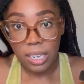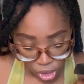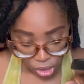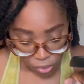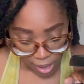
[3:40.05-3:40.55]

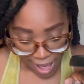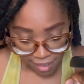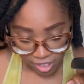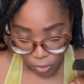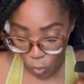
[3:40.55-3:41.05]
you have
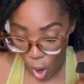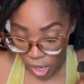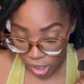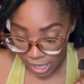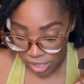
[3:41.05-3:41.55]
your
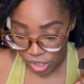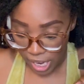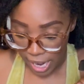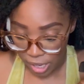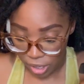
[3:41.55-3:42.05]
water
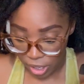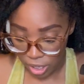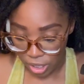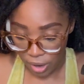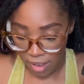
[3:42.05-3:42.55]
indicator.
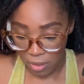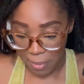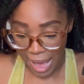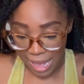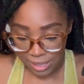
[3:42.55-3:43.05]
You have a
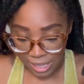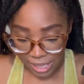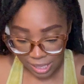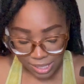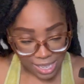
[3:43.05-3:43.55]
basket
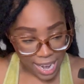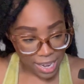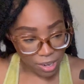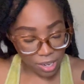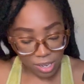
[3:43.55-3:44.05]

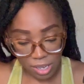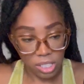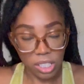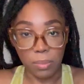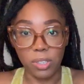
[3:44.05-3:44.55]
container.
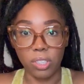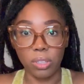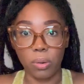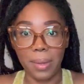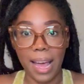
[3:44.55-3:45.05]
So you put your
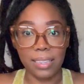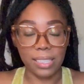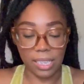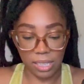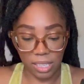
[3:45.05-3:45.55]
little
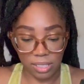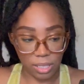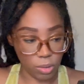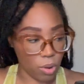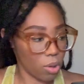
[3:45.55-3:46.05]
basket in these
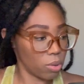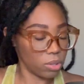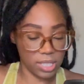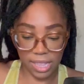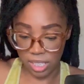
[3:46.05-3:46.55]
little
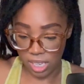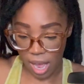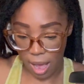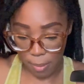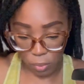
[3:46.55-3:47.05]
holes at the
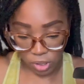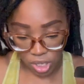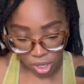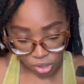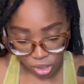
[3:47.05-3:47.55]
top, which
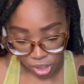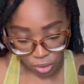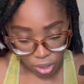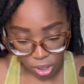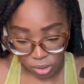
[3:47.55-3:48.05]
I'll show you
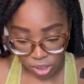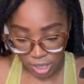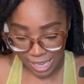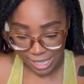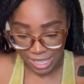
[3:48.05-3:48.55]
closer
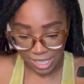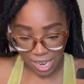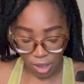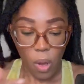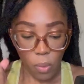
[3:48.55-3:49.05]
in
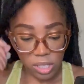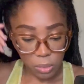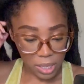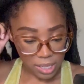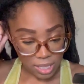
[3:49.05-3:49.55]
detail once
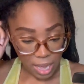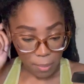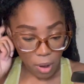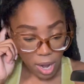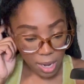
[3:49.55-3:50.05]
we get to that
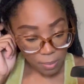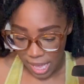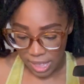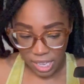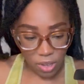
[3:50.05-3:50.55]
part.
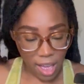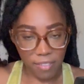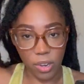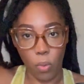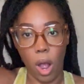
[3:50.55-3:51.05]
And then you have
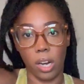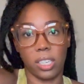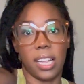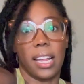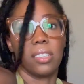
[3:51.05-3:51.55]
your water
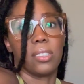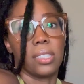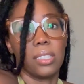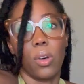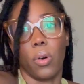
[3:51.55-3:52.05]
tank. So
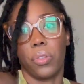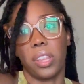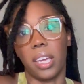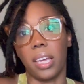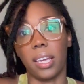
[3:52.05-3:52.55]
this whole
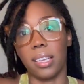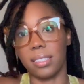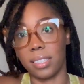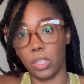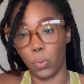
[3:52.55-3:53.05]
thing is
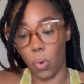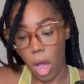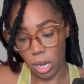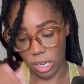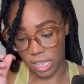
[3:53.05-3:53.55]
the
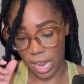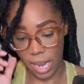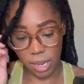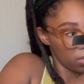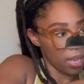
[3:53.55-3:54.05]
water
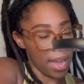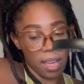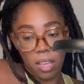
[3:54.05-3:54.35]
tank. Okay.